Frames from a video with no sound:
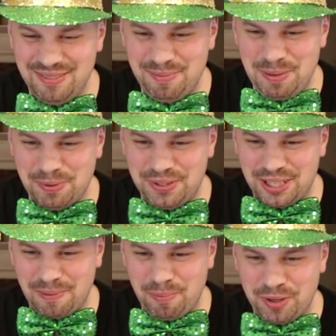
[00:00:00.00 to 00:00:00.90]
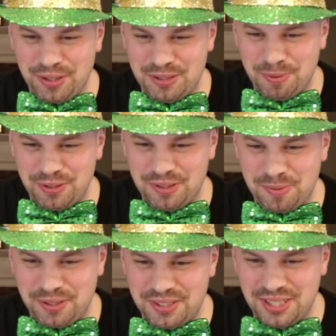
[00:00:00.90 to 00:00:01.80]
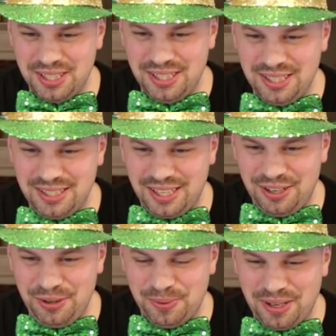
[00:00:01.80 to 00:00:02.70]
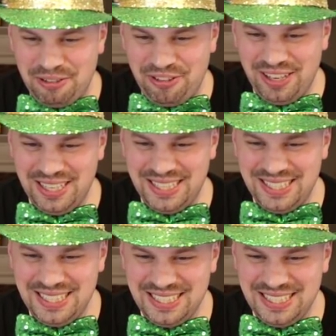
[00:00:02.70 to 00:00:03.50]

People are talking bookers, bookers, bookers. Get a new wife.